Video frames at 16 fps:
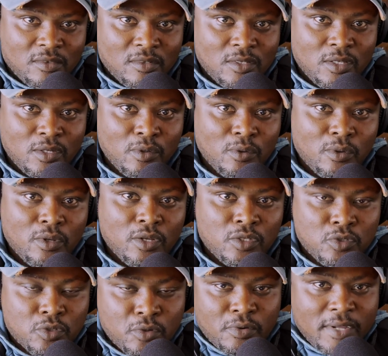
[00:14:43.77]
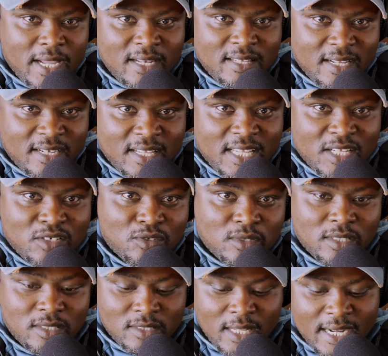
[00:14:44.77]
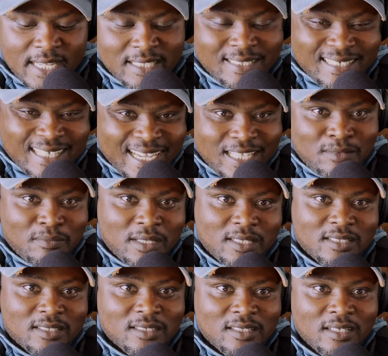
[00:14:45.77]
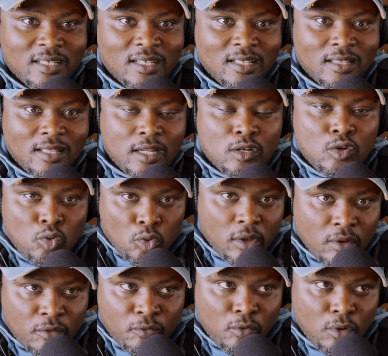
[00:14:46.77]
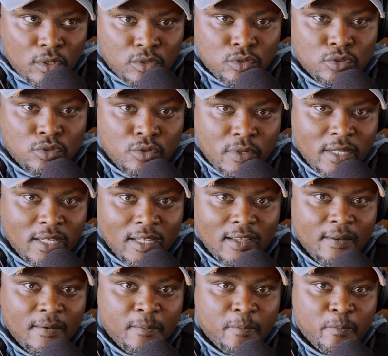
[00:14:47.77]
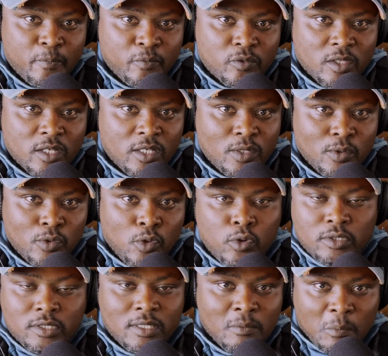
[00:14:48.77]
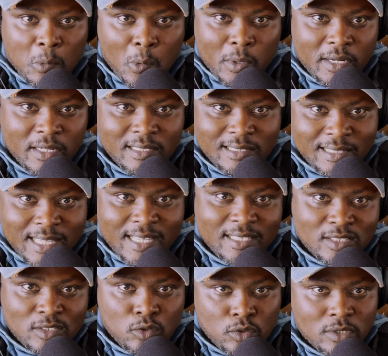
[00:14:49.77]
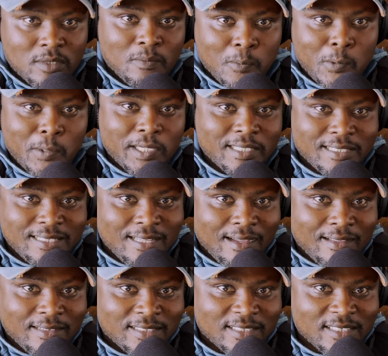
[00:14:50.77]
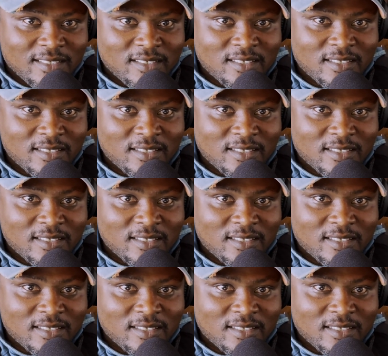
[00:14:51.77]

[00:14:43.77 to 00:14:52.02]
to create that interest, that excitement, that looking forward to doing, those important things, those important tasks.